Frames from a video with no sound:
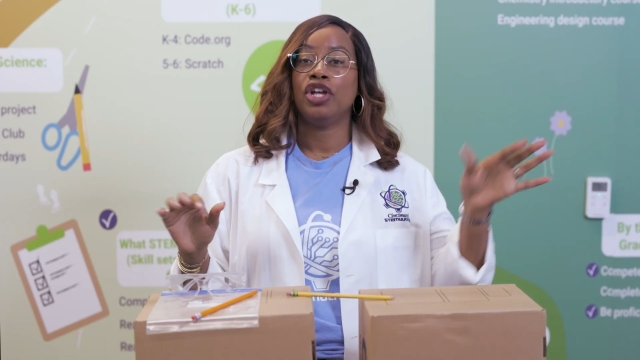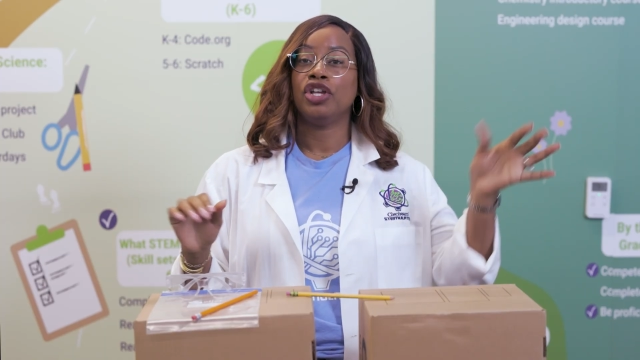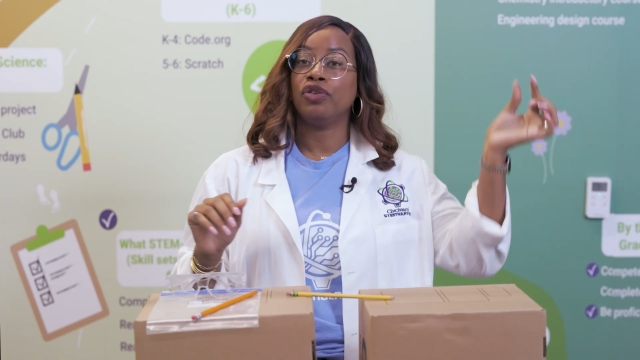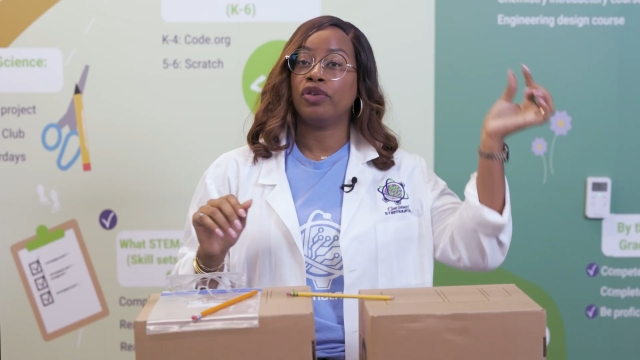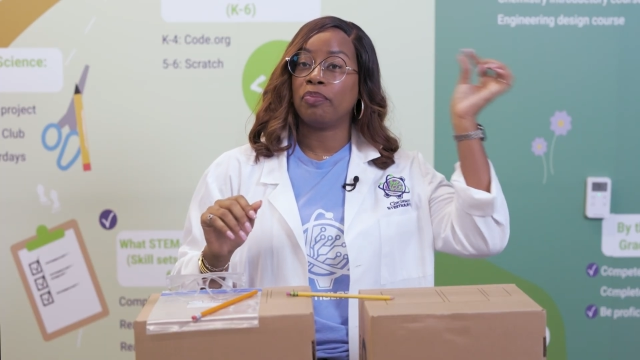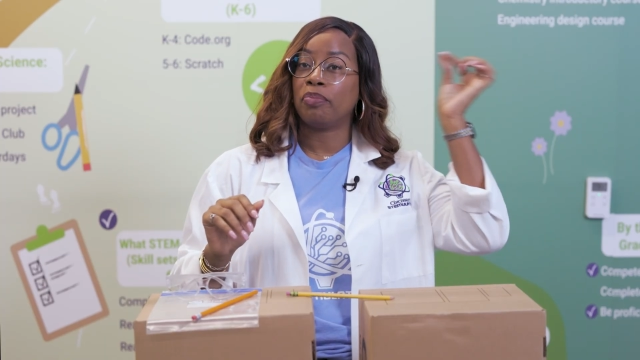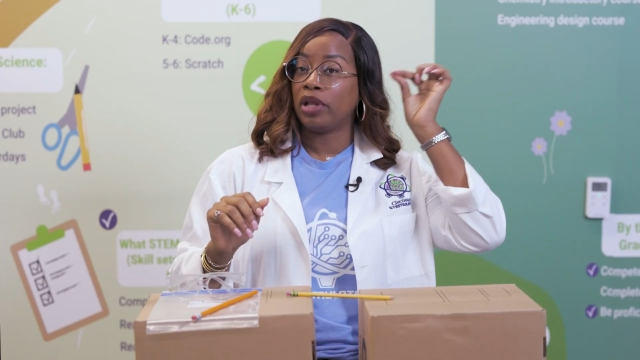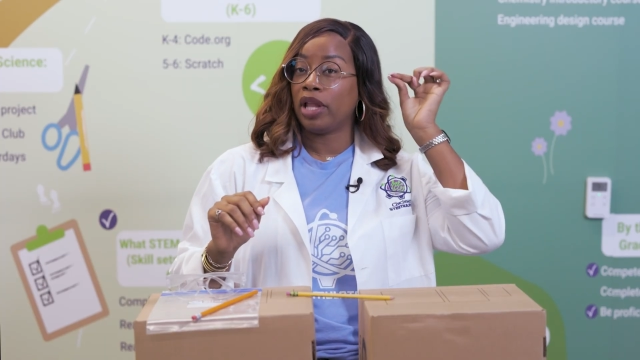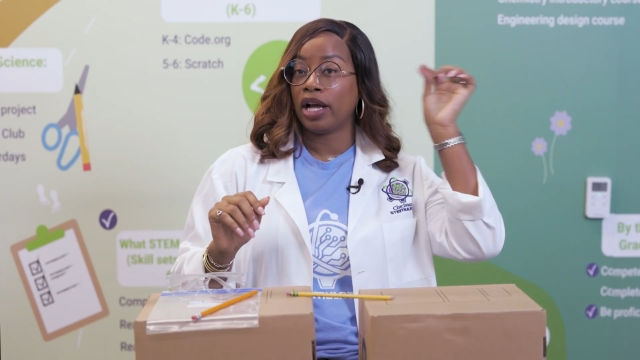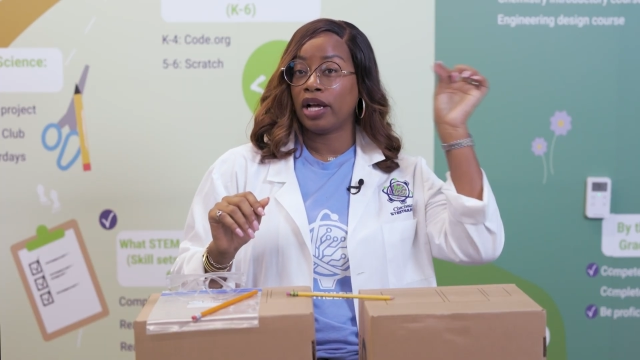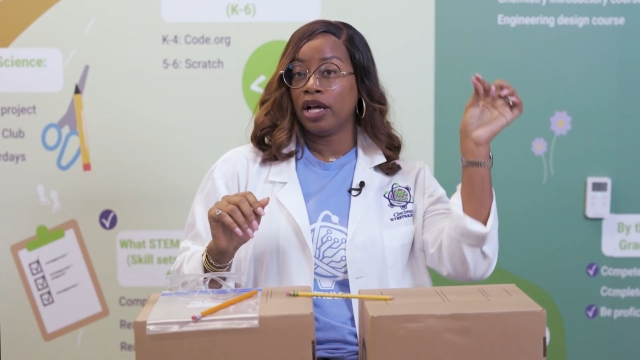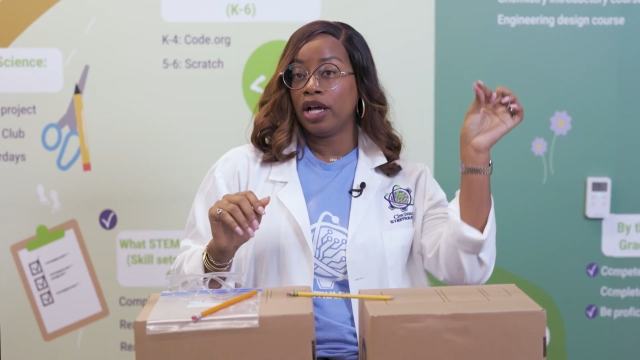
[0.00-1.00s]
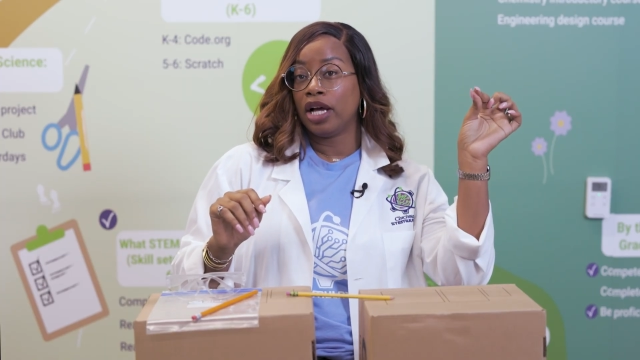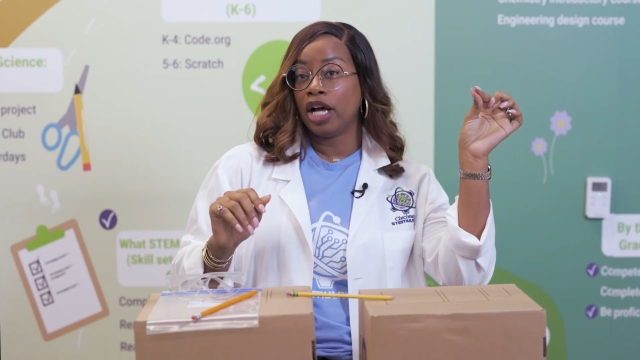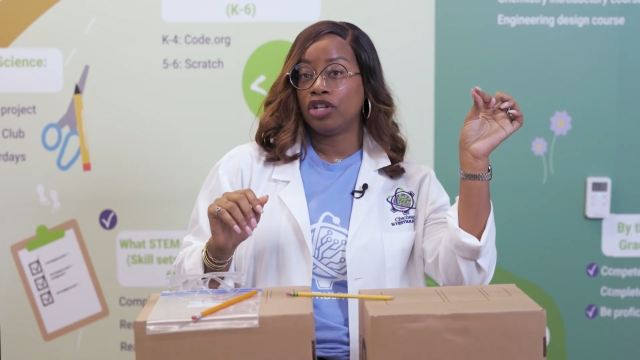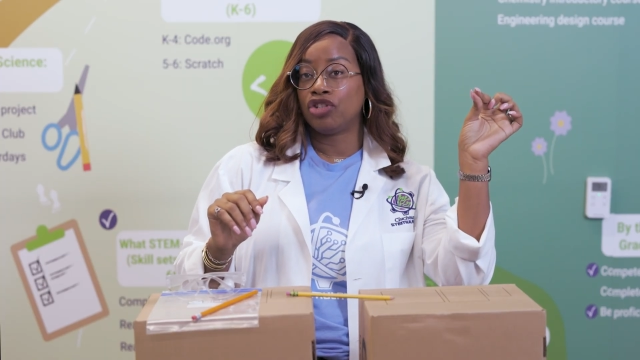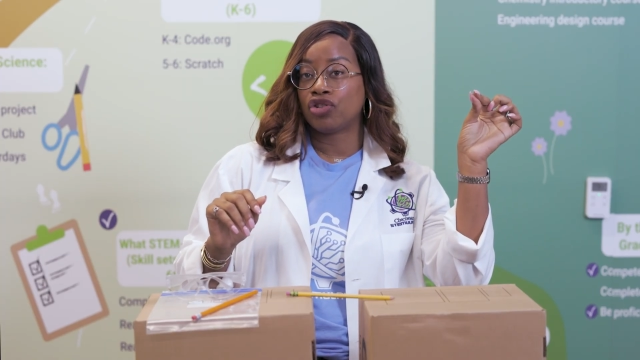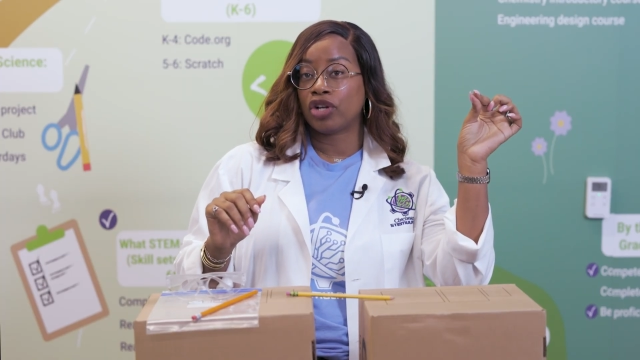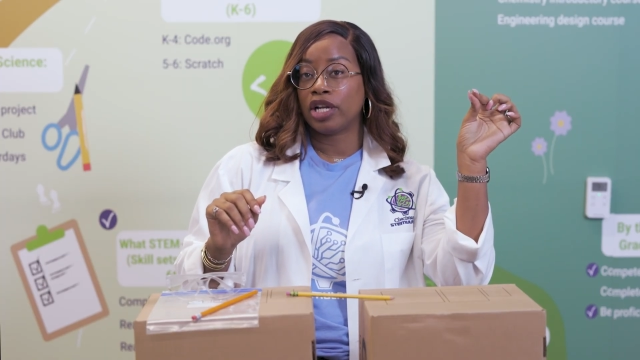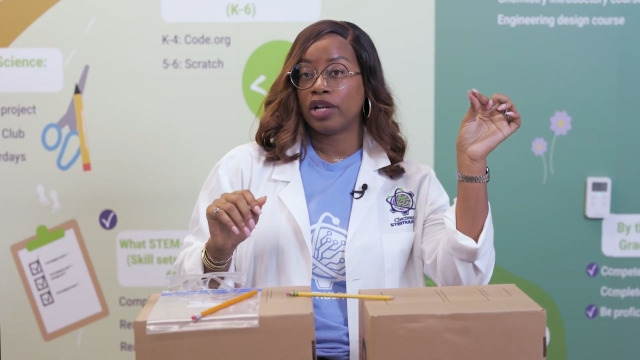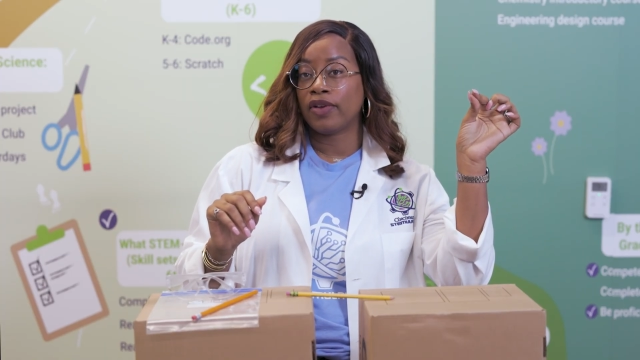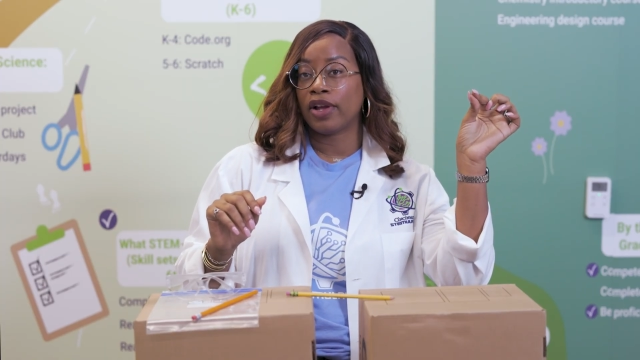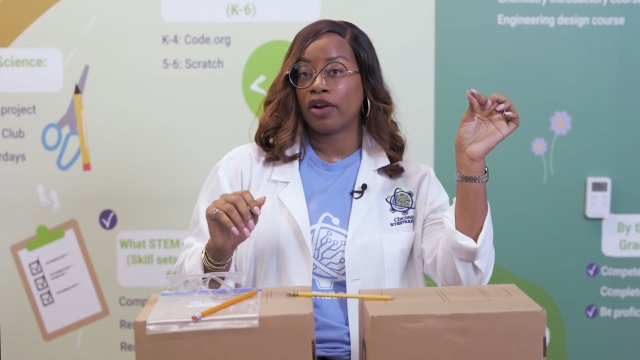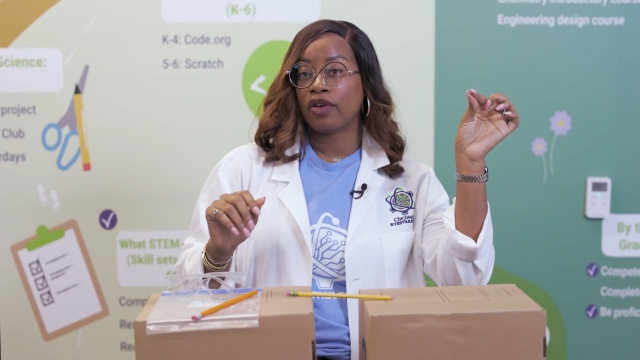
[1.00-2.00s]
You can pluck a strand
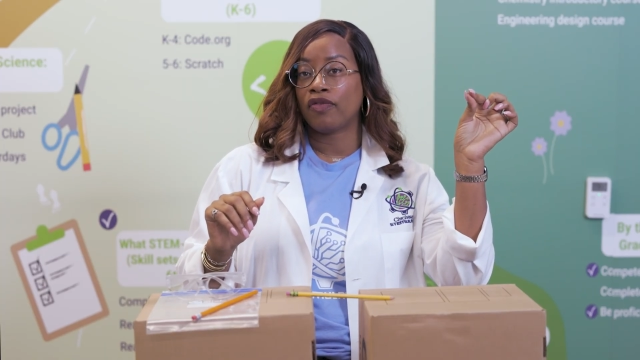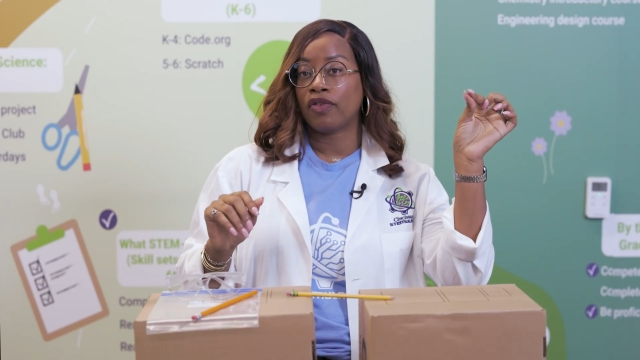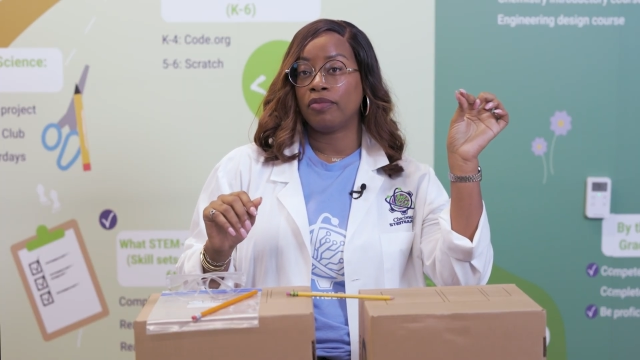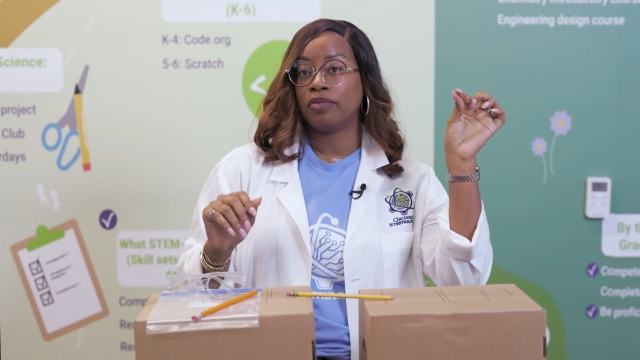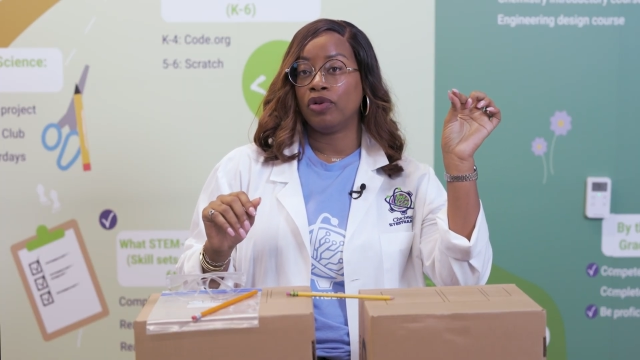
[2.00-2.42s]
of hair from